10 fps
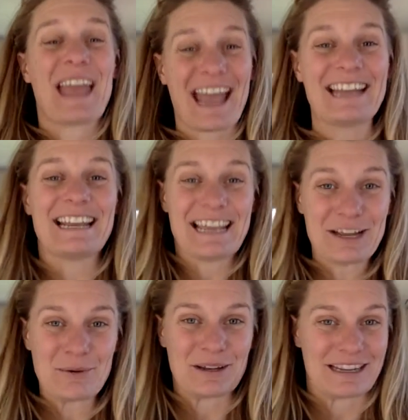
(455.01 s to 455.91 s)
And
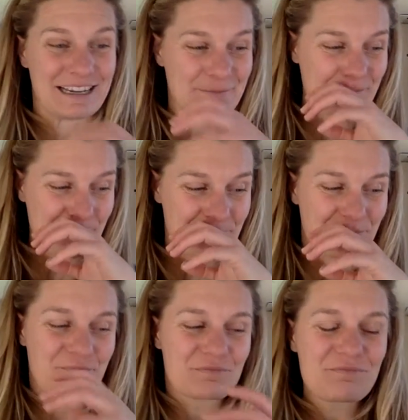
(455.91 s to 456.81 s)
equally,
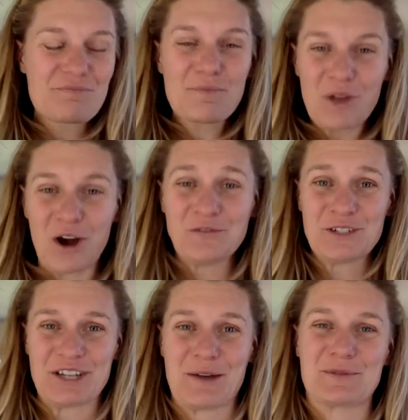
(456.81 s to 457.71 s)

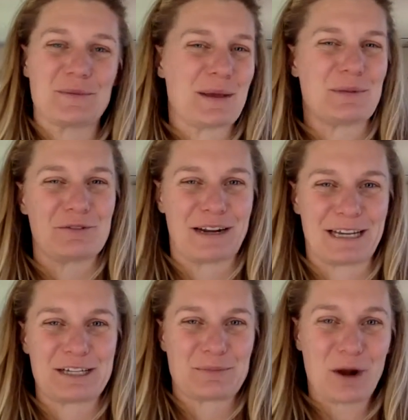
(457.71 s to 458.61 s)
oftentimes when people are running
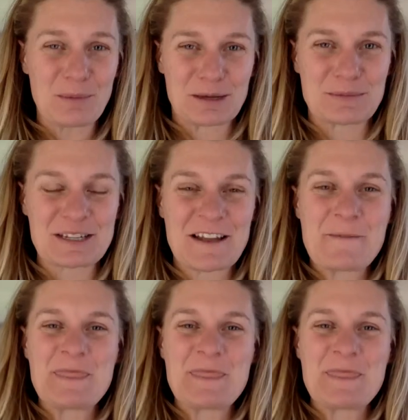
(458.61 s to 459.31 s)
into problems,